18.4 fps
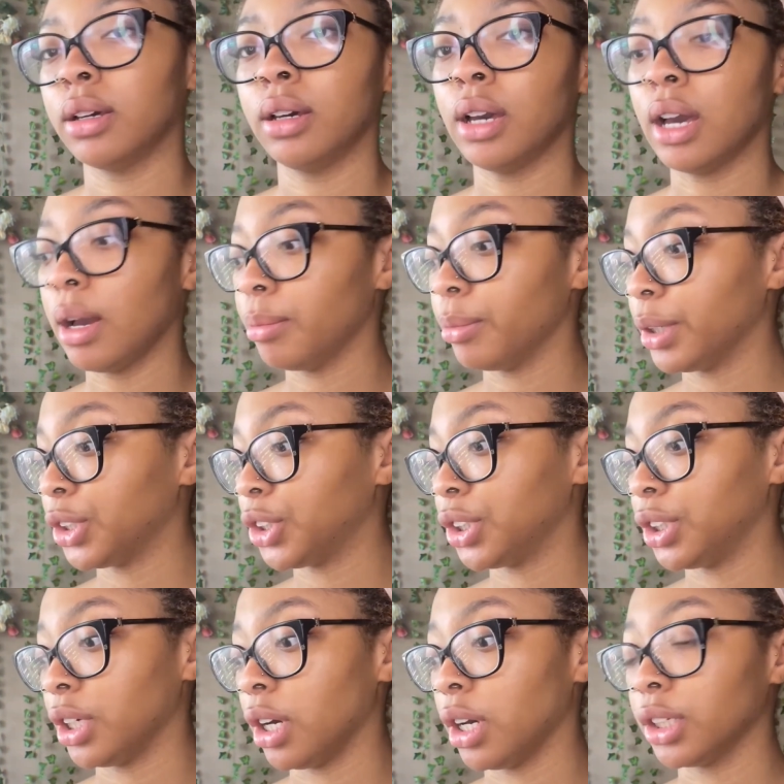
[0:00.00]
I'm
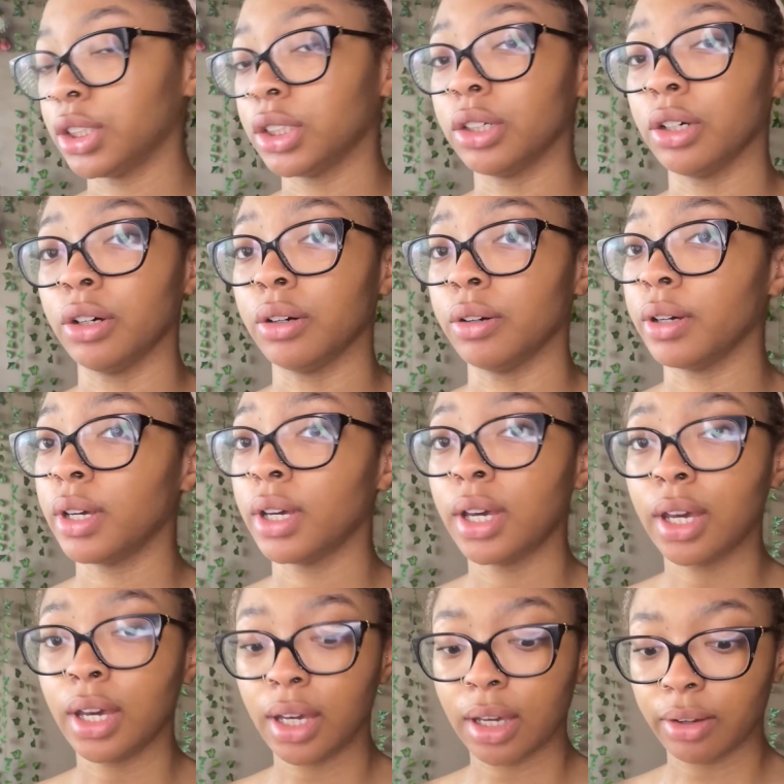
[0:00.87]
rushing y'all, so
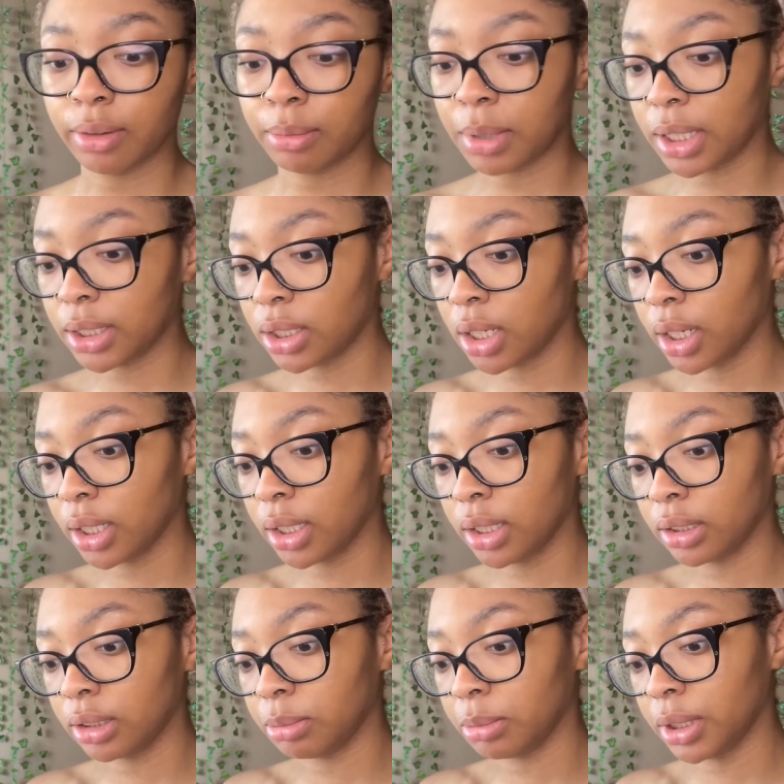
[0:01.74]
if I'm not talking
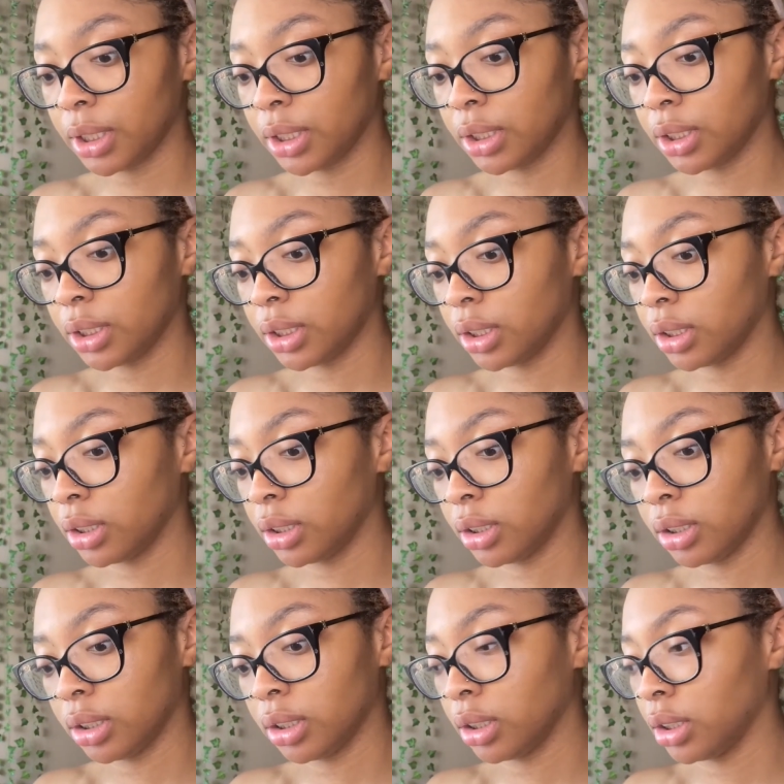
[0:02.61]
as much,
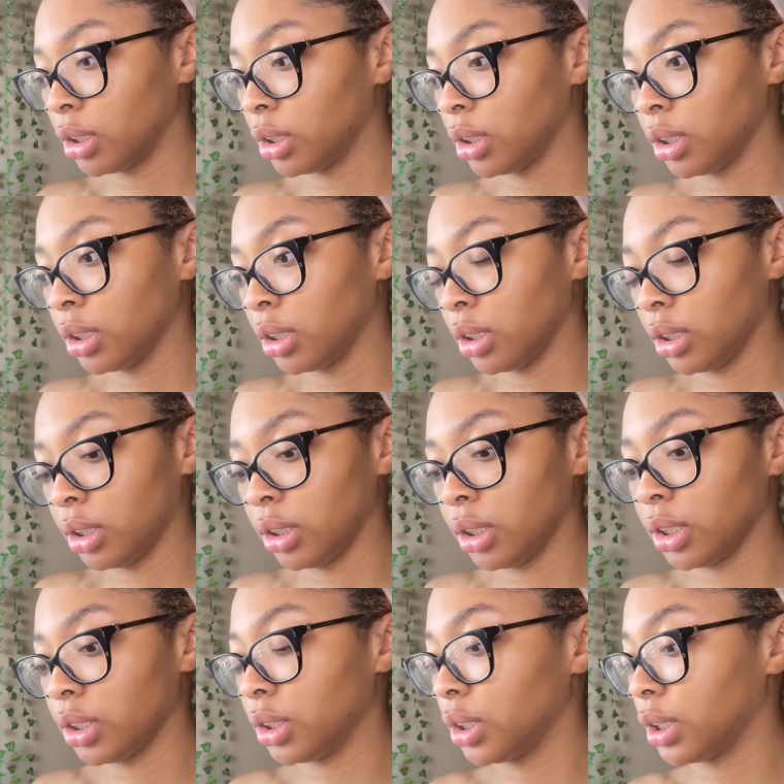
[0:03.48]

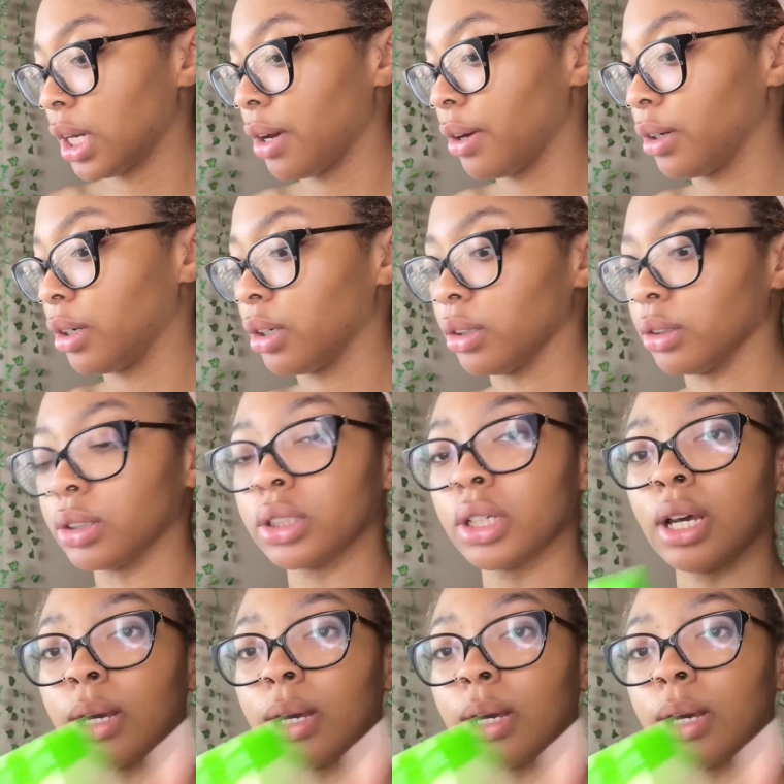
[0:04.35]
that's just how it goes.